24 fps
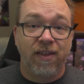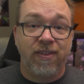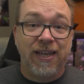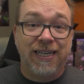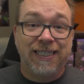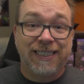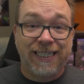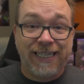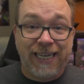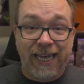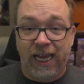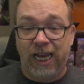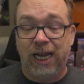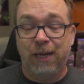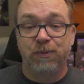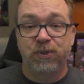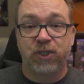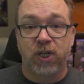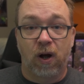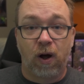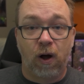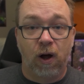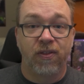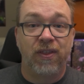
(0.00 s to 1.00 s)
these
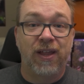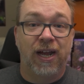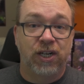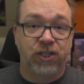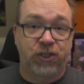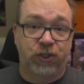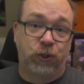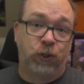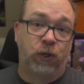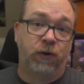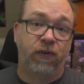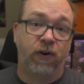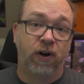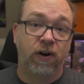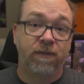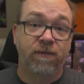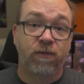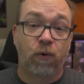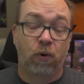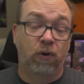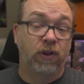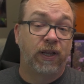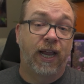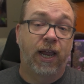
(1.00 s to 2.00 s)
games on that server
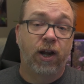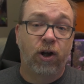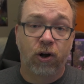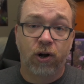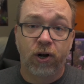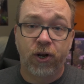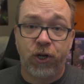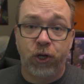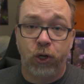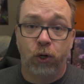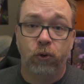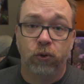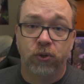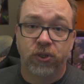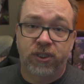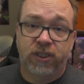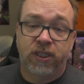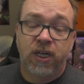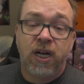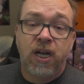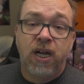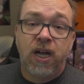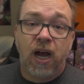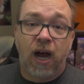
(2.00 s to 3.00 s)
for later use.